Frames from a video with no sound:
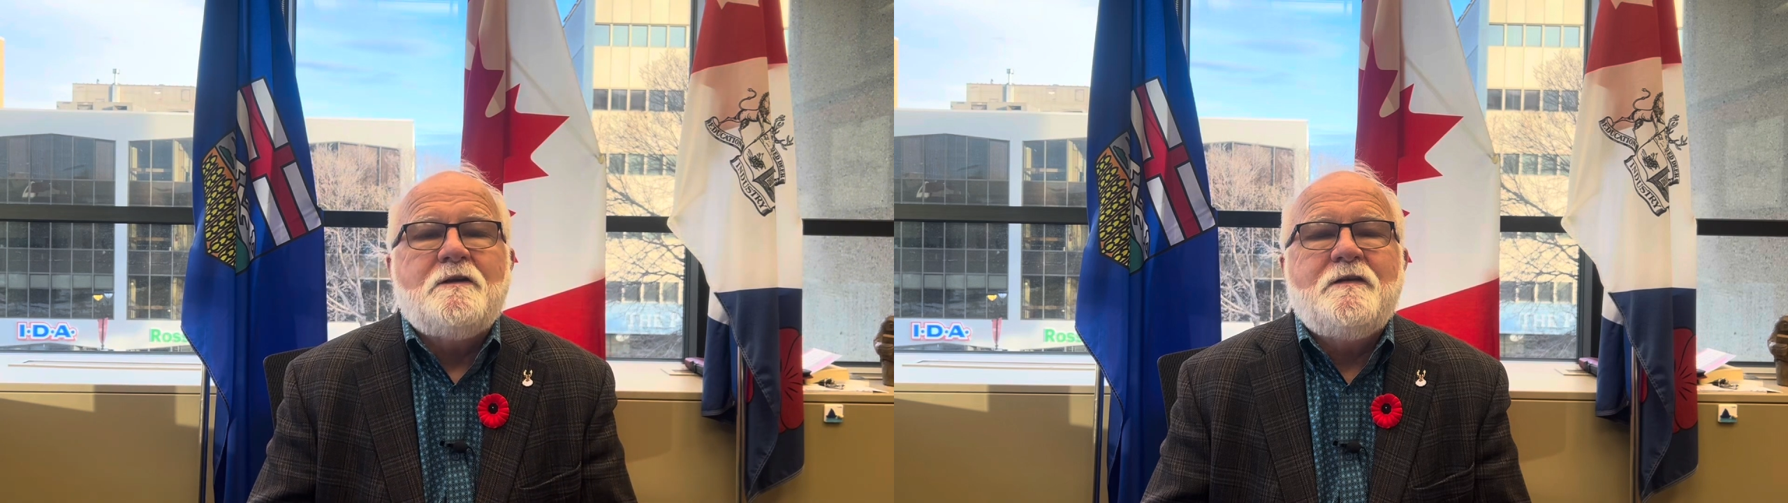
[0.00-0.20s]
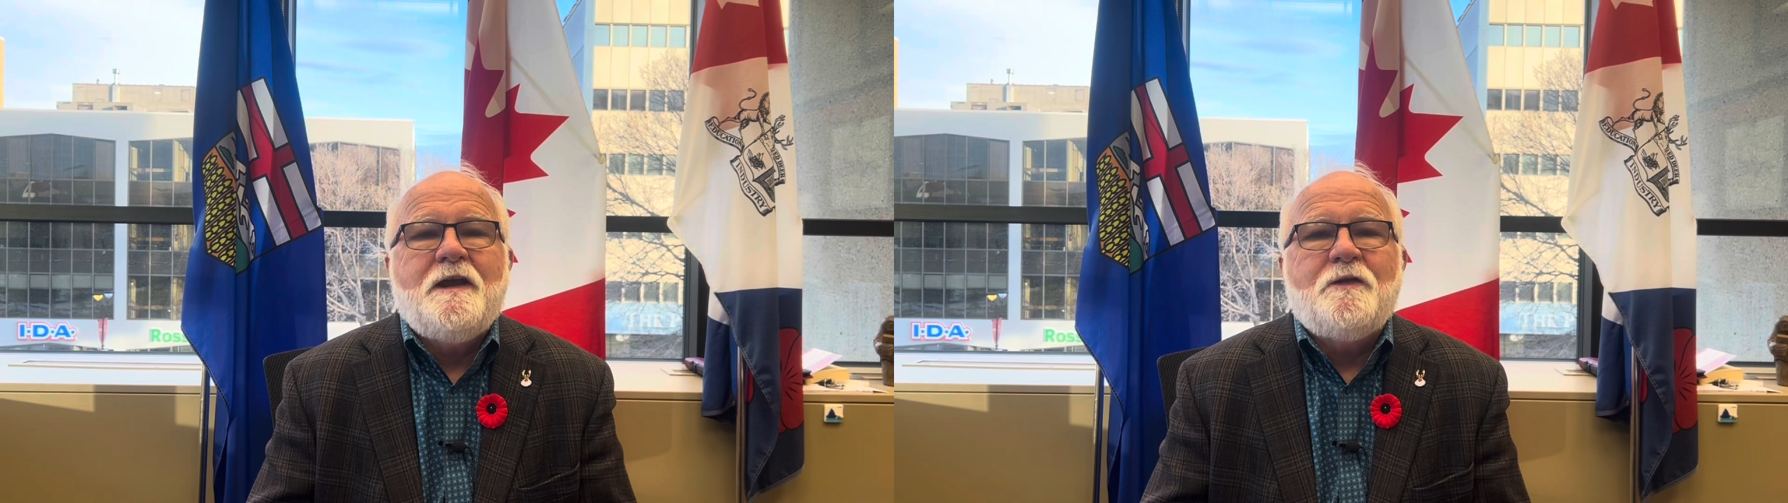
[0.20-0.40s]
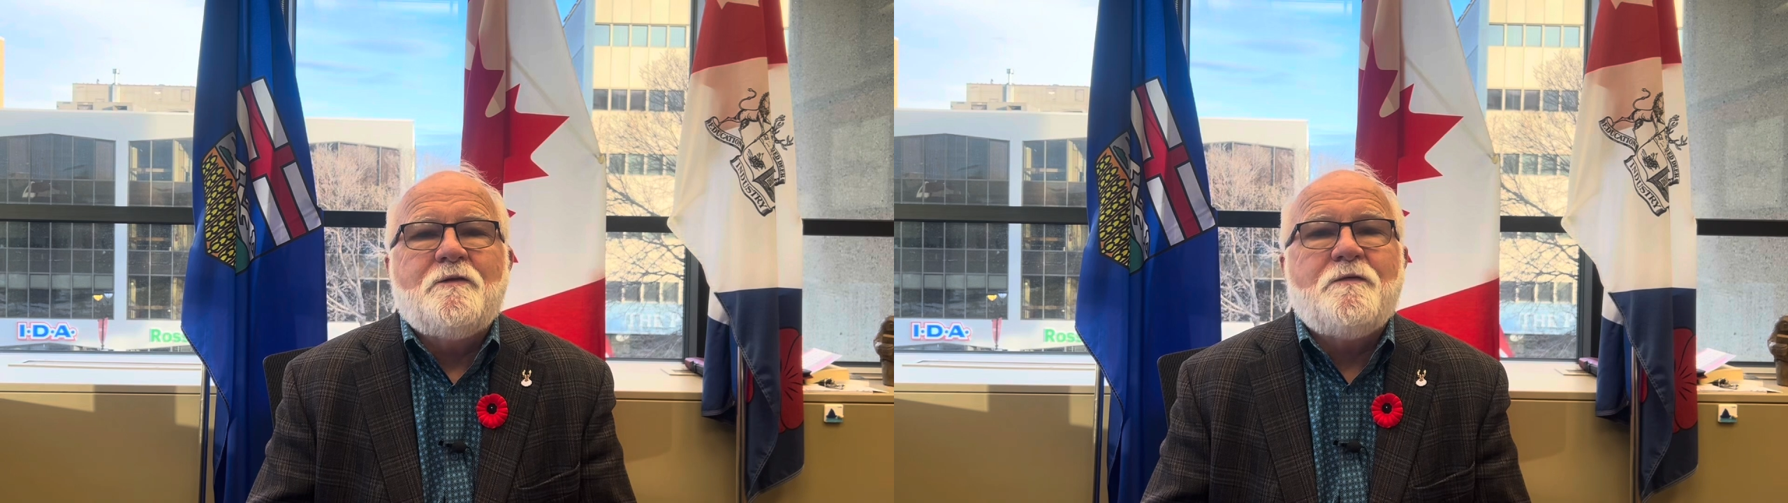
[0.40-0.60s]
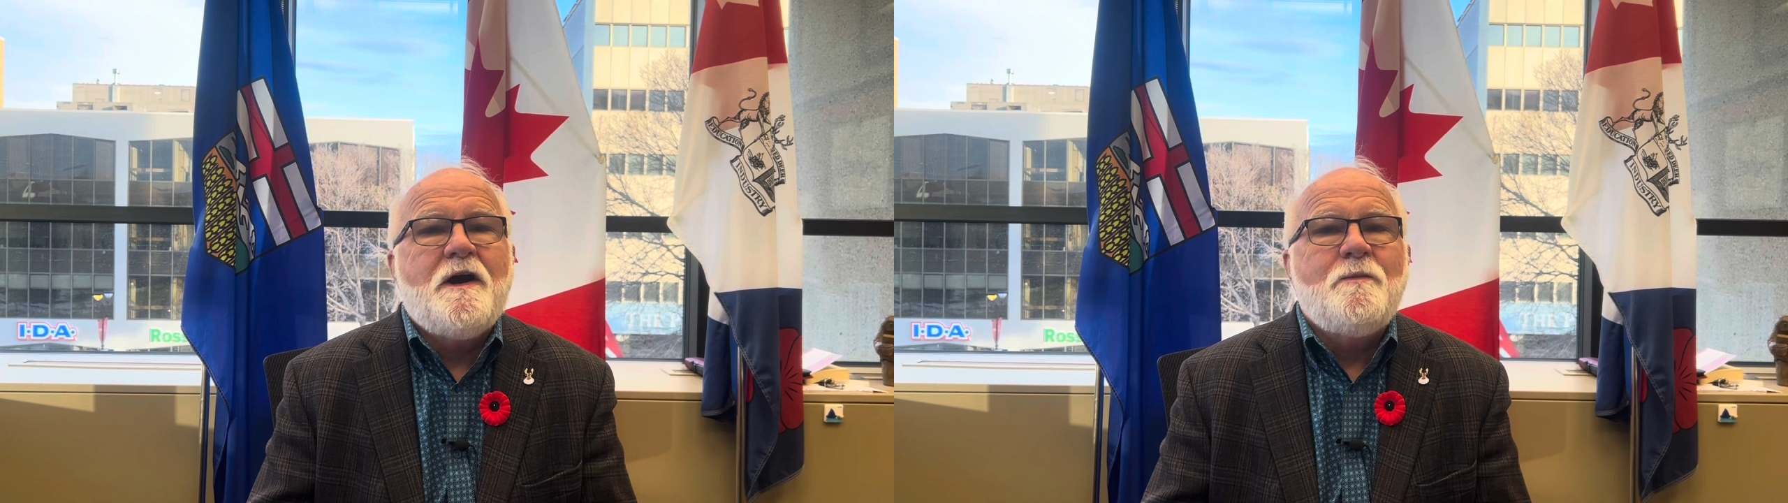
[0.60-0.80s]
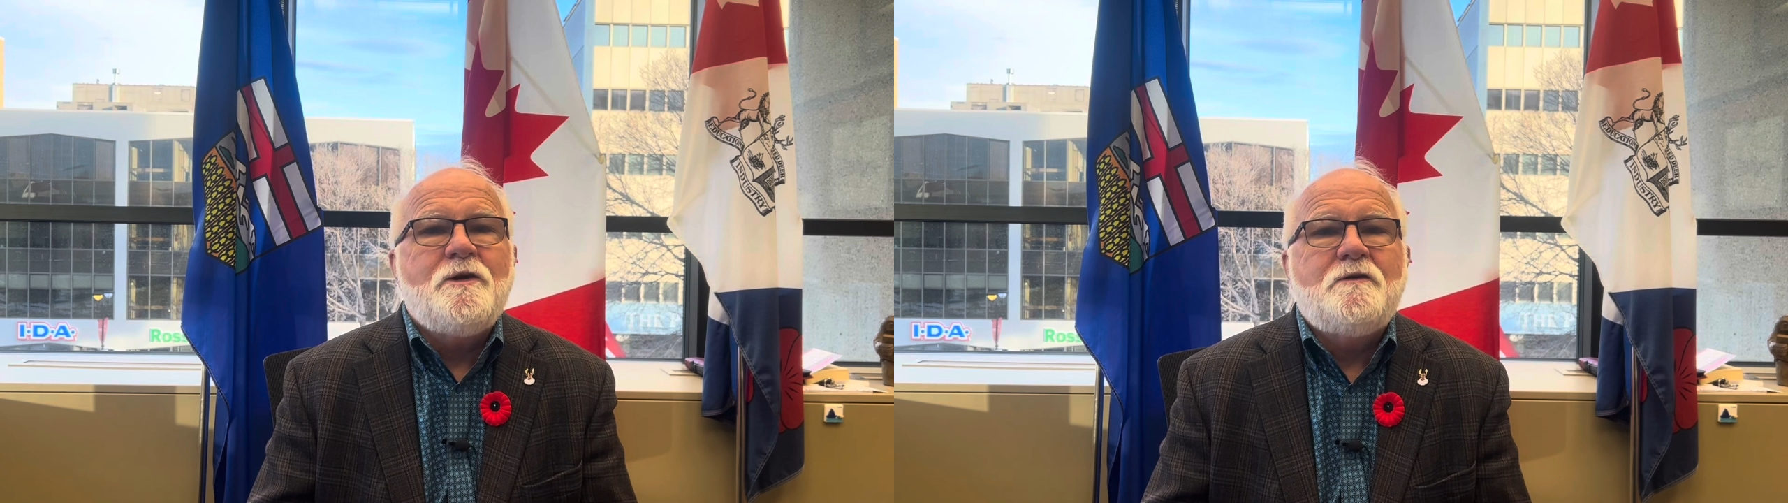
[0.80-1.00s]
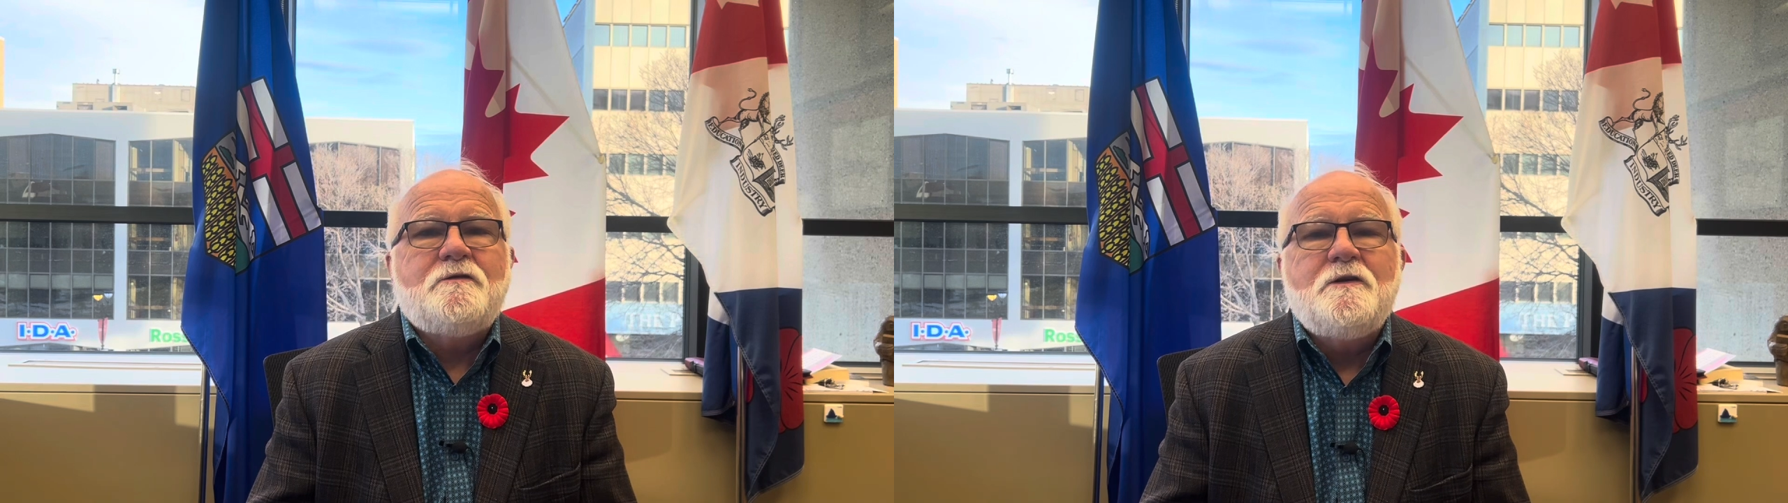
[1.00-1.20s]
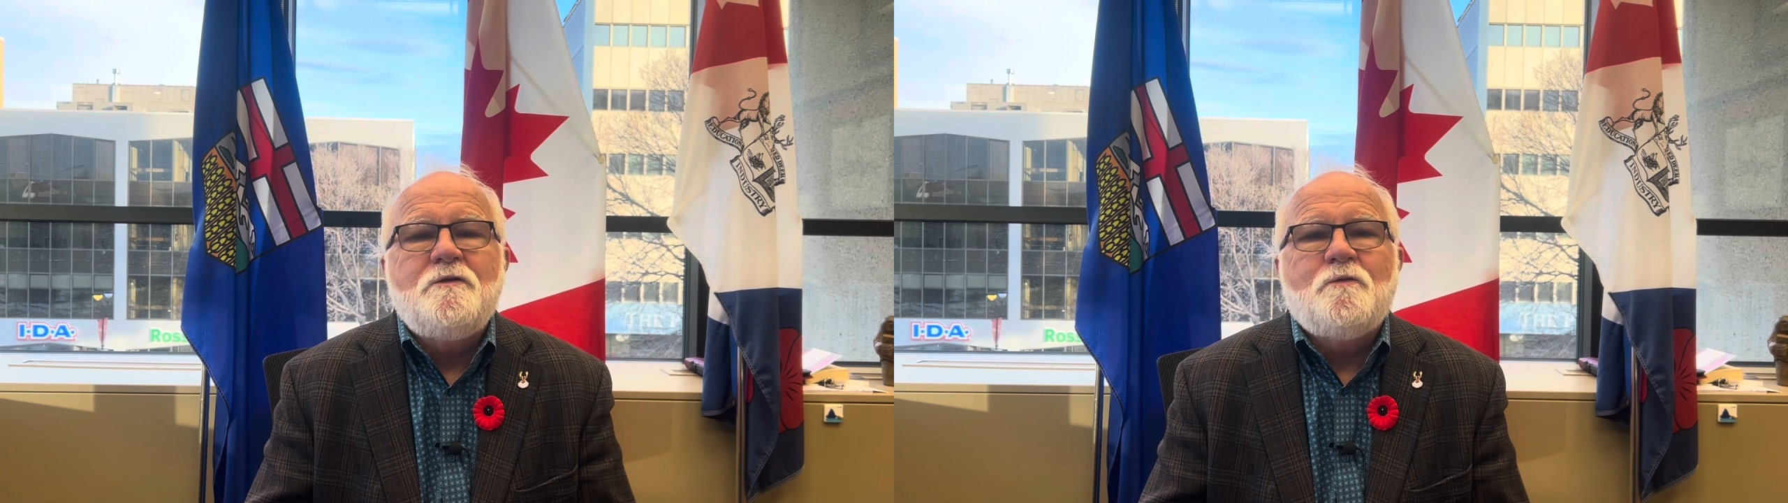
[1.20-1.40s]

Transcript: together farmers,